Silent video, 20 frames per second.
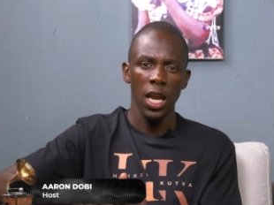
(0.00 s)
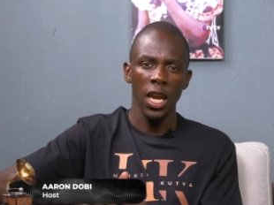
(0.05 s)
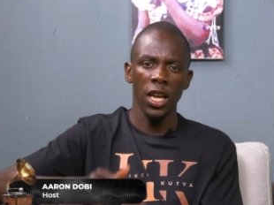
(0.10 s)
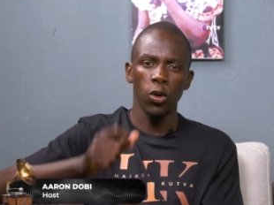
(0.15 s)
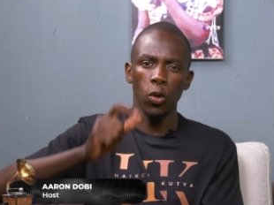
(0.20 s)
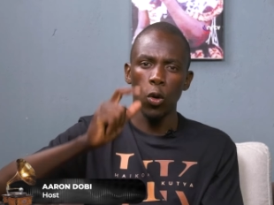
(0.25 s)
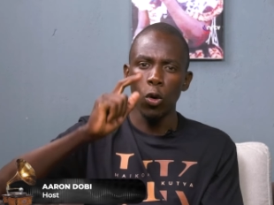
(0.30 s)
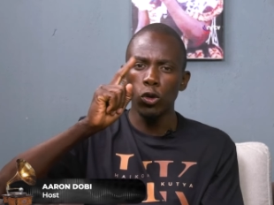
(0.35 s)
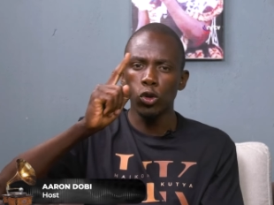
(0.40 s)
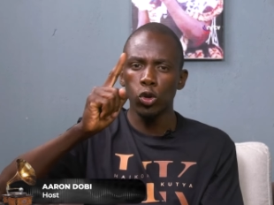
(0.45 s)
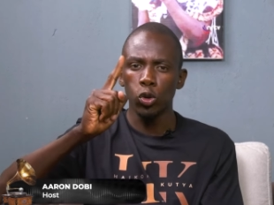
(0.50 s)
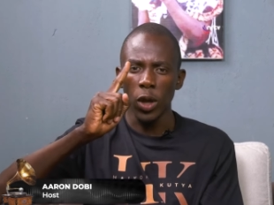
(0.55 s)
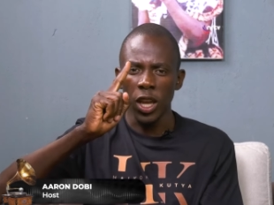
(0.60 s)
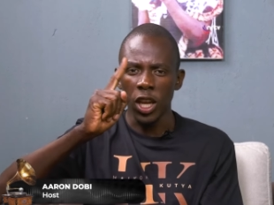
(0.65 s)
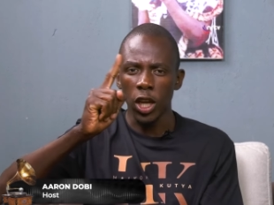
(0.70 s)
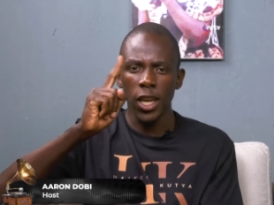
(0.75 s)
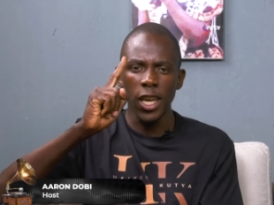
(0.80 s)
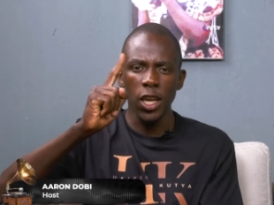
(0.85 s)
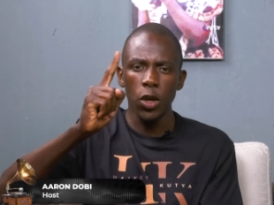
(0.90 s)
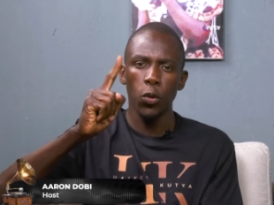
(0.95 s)
And also a
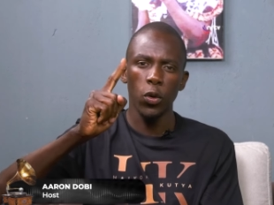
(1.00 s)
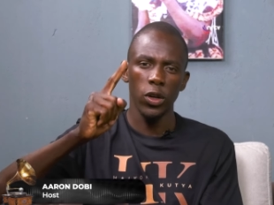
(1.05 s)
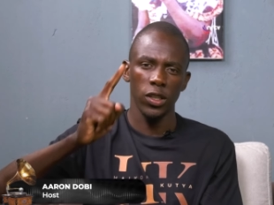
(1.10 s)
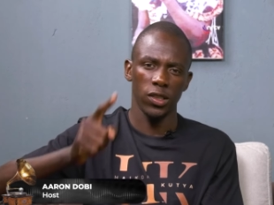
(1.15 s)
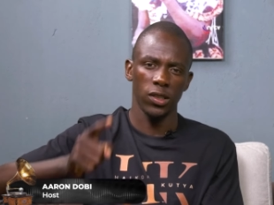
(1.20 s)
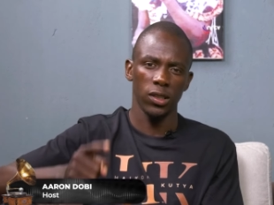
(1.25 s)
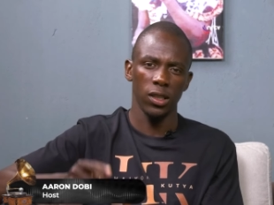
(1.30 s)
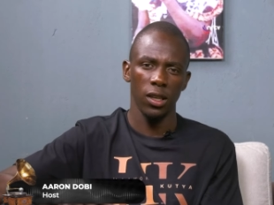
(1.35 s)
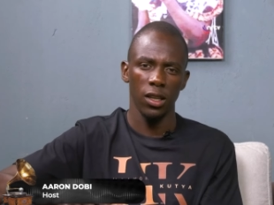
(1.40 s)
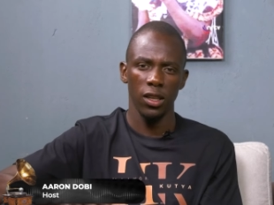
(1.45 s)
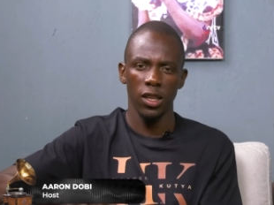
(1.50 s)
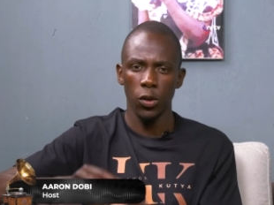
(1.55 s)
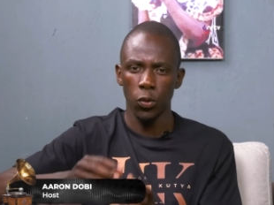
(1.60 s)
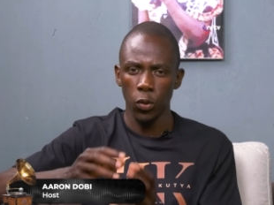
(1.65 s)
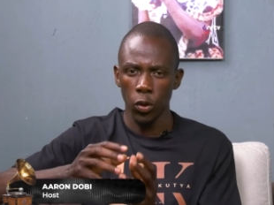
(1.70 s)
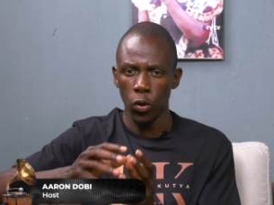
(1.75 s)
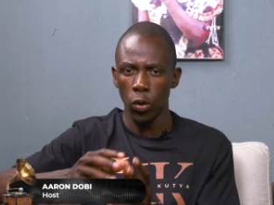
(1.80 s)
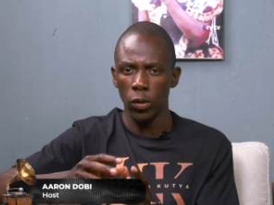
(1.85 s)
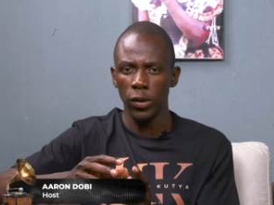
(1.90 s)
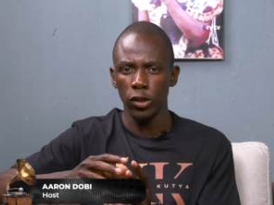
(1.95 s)
key question that
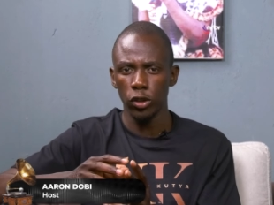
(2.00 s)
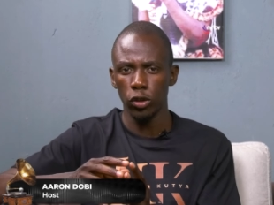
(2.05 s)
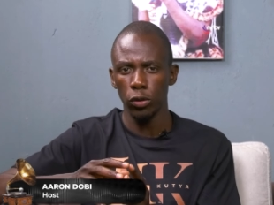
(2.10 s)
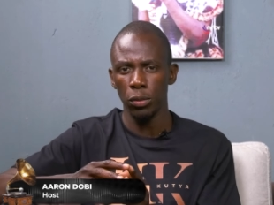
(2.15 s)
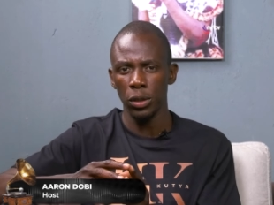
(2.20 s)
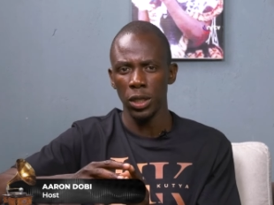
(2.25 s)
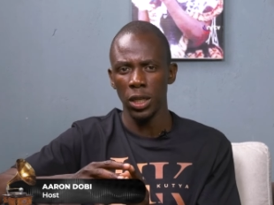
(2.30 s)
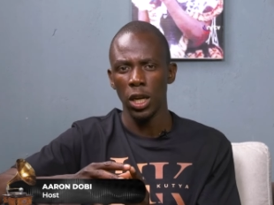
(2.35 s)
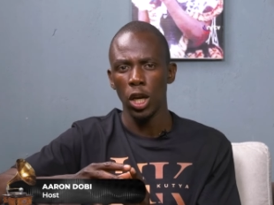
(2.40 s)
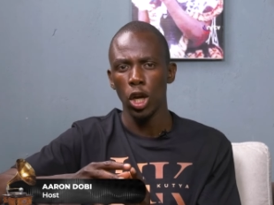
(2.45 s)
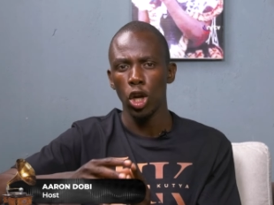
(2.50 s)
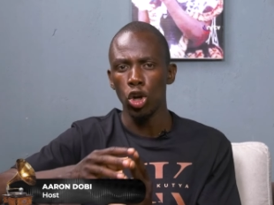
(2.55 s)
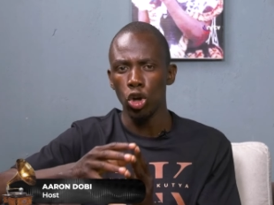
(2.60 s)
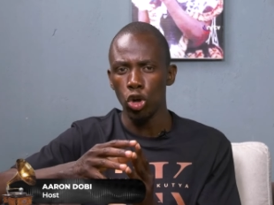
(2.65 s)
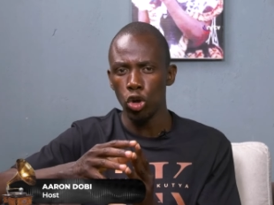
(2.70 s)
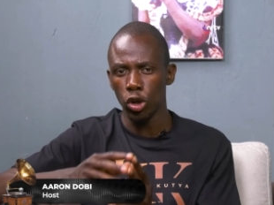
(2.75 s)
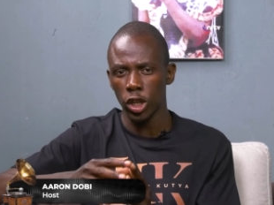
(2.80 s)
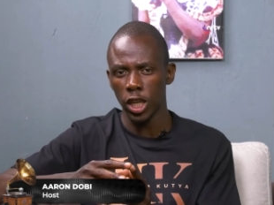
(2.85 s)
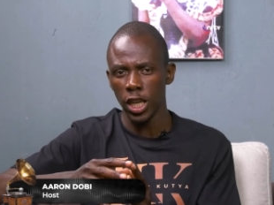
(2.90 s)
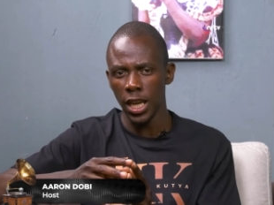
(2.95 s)
we're going to be
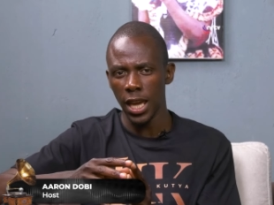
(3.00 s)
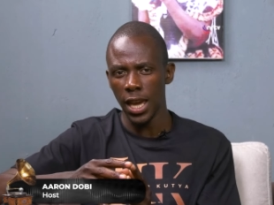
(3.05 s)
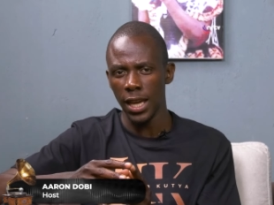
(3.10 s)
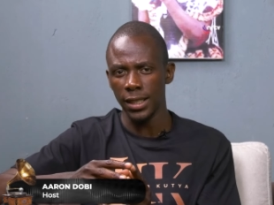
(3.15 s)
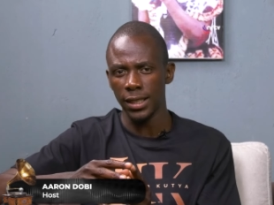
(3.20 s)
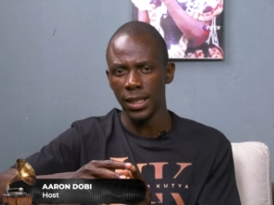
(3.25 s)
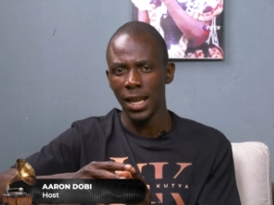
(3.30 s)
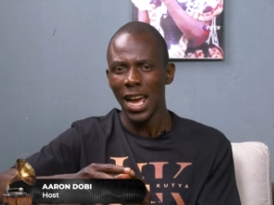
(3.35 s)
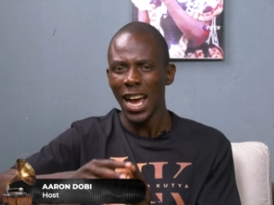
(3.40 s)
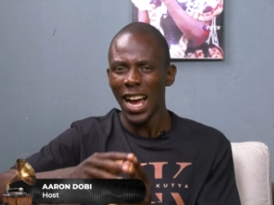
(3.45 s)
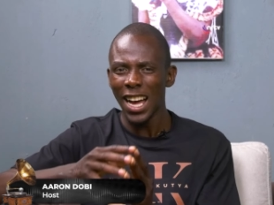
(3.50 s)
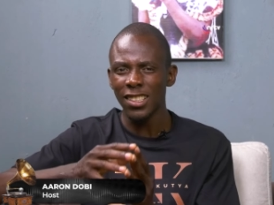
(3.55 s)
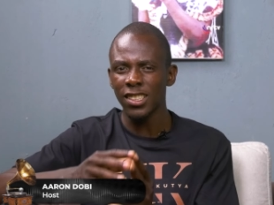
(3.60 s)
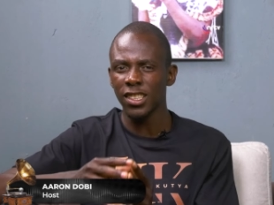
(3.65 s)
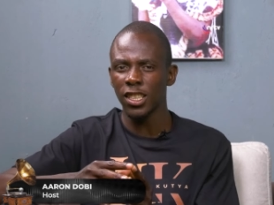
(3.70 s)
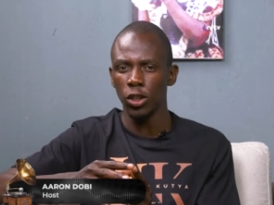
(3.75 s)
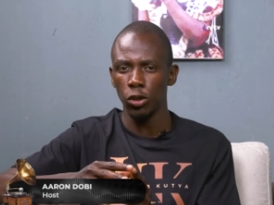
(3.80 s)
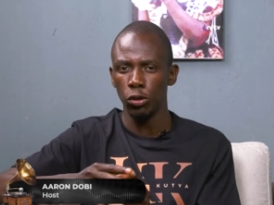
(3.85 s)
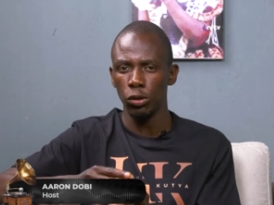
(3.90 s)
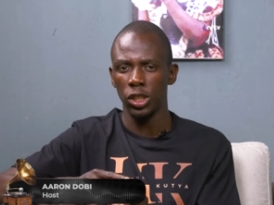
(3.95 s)
looking at,
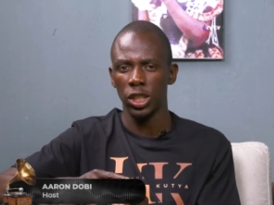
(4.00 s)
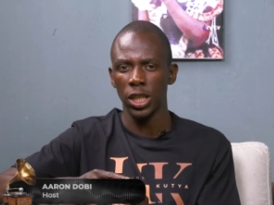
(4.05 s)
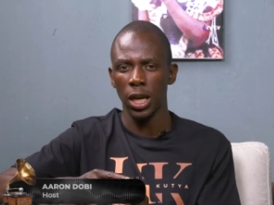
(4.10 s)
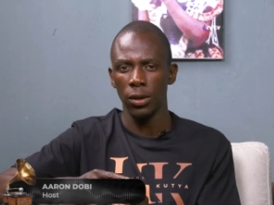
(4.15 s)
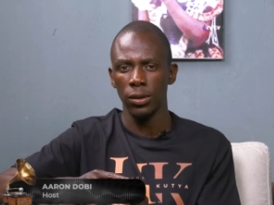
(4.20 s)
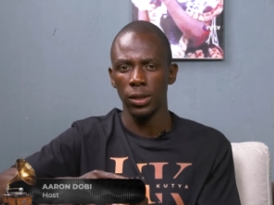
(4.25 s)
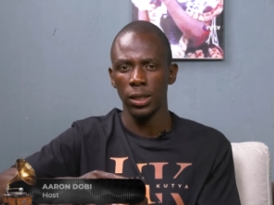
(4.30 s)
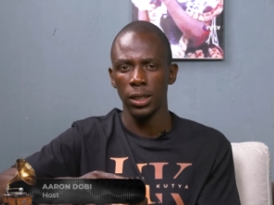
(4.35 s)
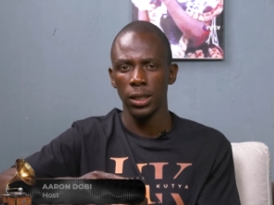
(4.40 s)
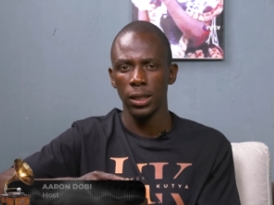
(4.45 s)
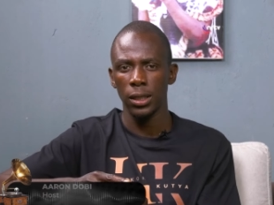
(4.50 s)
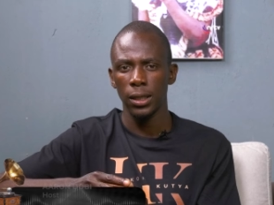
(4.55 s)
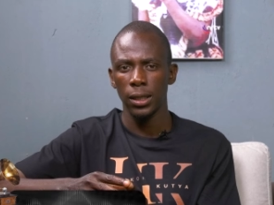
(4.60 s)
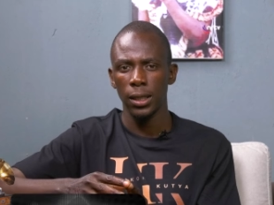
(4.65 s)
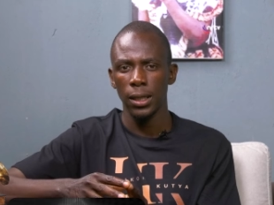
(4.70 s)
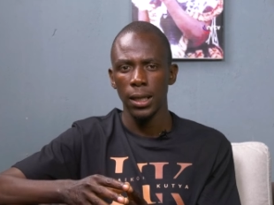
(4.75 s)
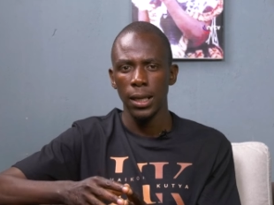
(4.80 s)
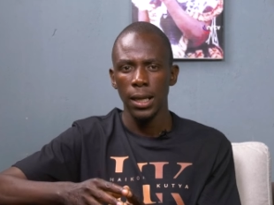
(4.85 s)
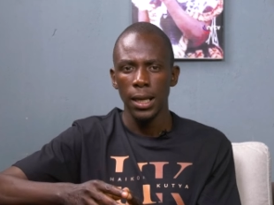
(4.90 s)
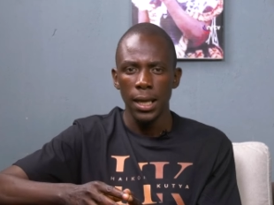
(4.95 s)
asking Good Child,
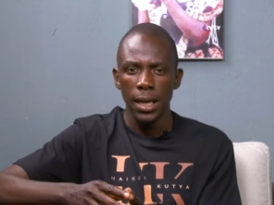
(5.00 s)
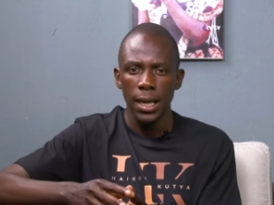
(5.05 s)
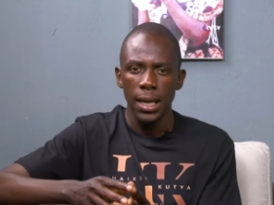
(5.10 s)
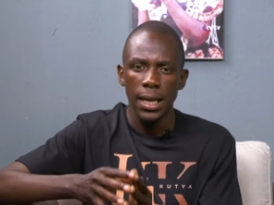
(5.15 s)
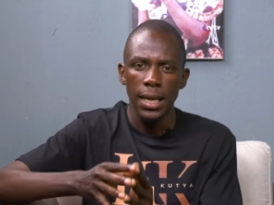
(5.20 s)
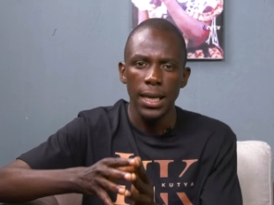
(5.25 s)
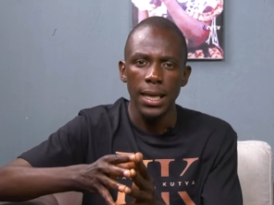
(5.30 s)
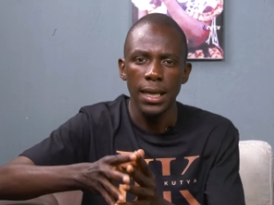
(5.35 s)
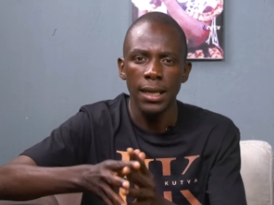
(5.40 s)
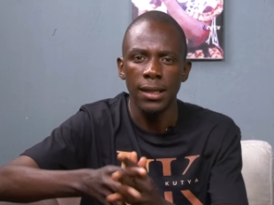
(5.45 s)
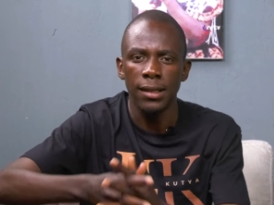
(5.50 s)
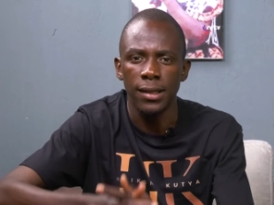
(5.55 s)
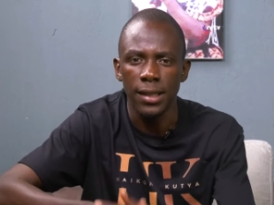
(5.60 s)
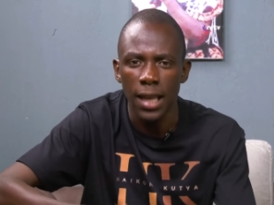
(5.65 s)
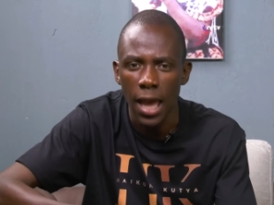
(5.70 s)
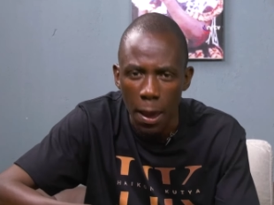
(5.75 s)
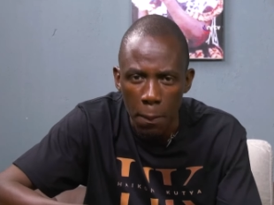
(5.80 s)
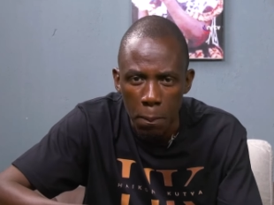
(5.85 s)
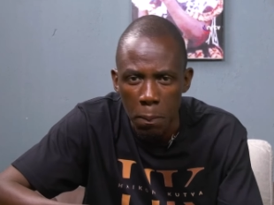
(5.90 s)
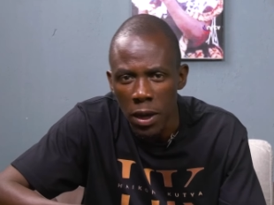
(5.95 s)
is
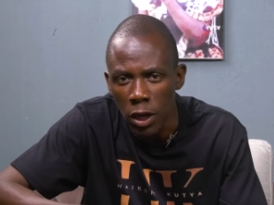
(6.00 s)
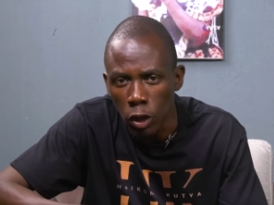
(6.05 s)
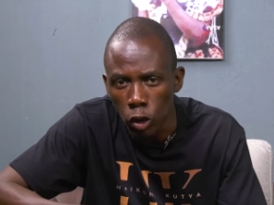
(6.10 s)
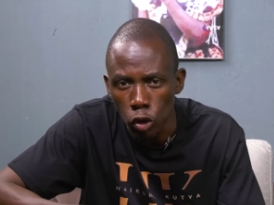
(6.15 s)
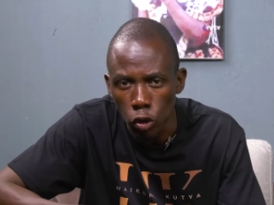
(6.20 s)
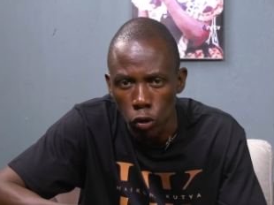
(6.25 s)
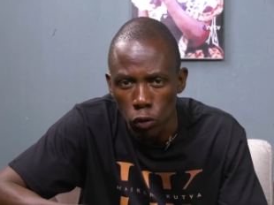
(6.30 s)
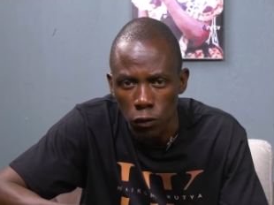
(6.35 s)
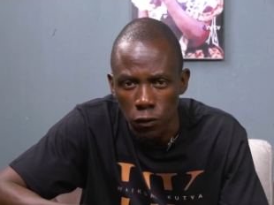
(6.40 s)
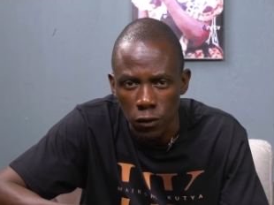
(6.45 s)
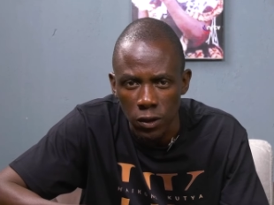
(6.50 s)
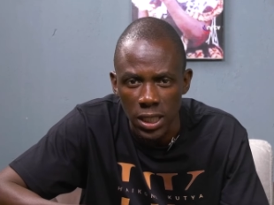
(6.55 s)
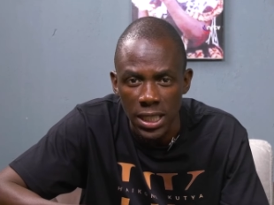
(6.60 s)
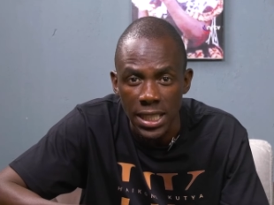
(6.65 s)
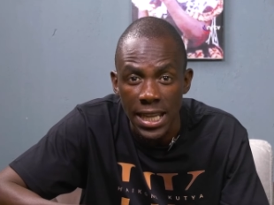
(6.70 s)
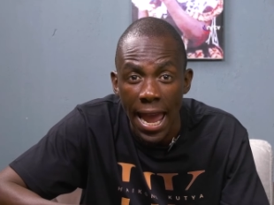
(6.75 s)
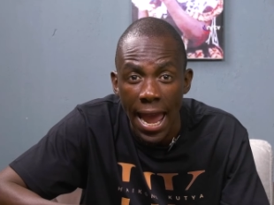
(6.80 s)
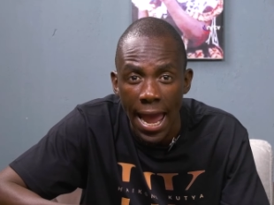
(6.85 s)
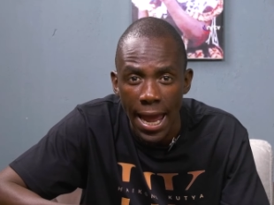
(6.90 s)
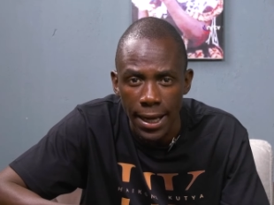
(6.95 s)
Eben Groves
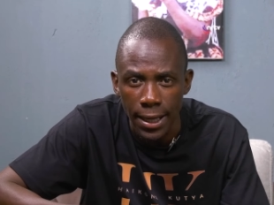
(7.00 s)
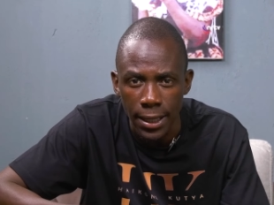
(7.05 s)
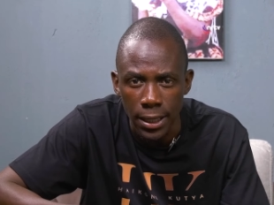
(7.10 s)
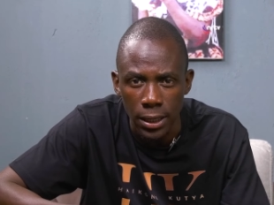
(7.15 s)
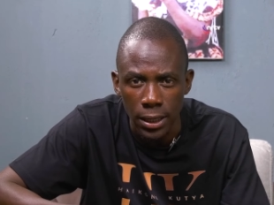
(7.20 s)
dead?